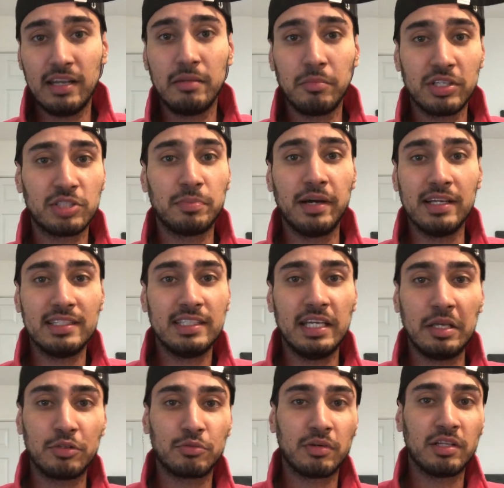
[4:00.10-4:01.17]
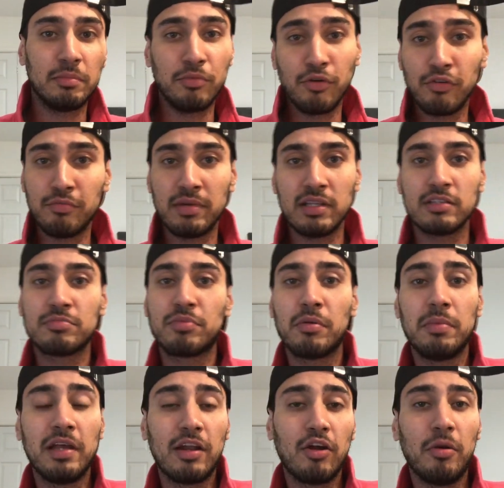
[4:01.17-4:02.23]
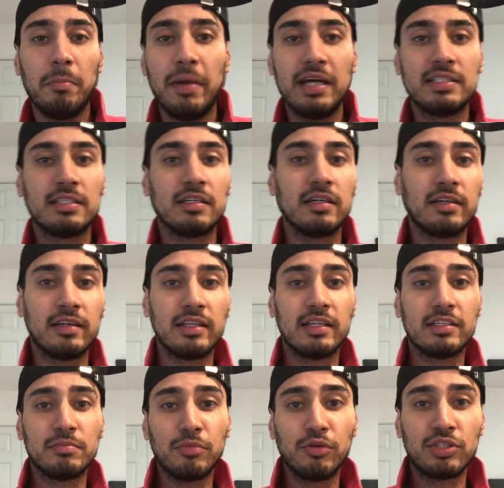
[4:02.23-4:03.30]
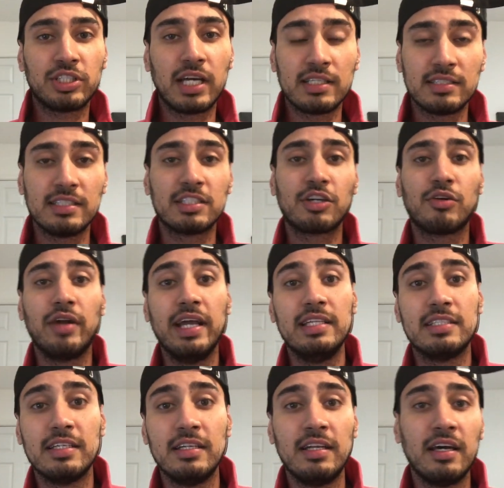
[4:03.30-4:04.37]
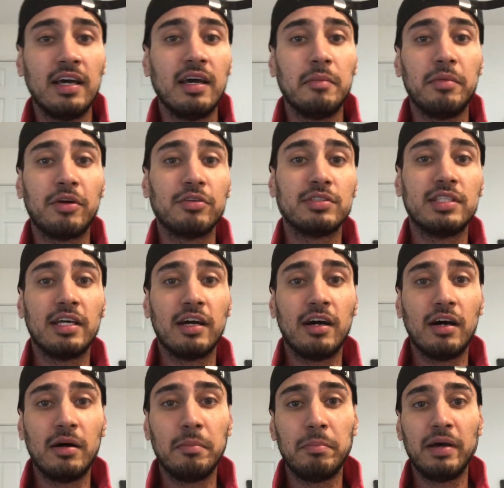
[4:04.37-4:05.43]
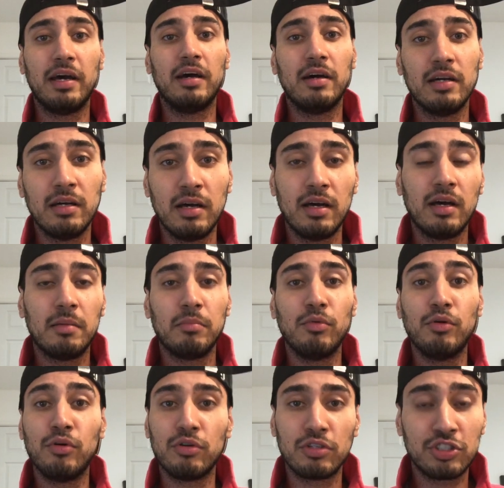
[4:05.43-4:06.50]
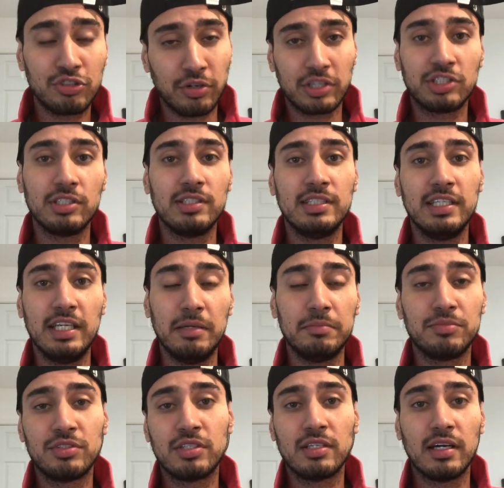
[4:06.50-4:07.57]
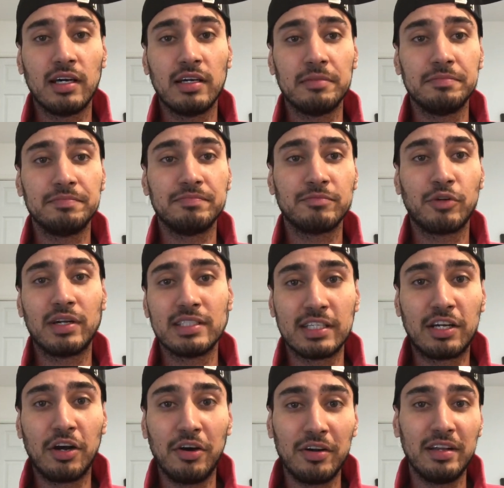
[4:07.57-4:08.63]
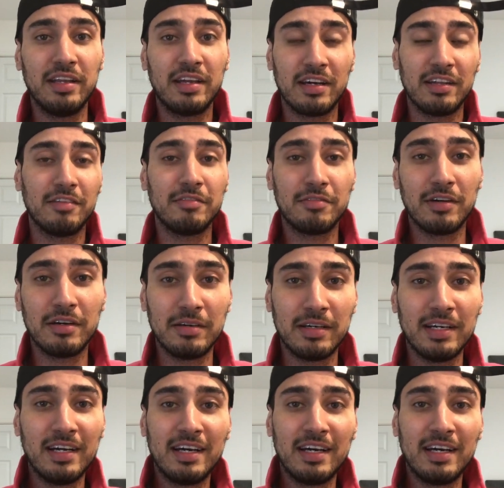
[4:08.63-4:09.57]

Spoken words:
in much better teams where the movement is probably a lot better and there's more chances created because they are better, more structured teams, whereas Icardi kind of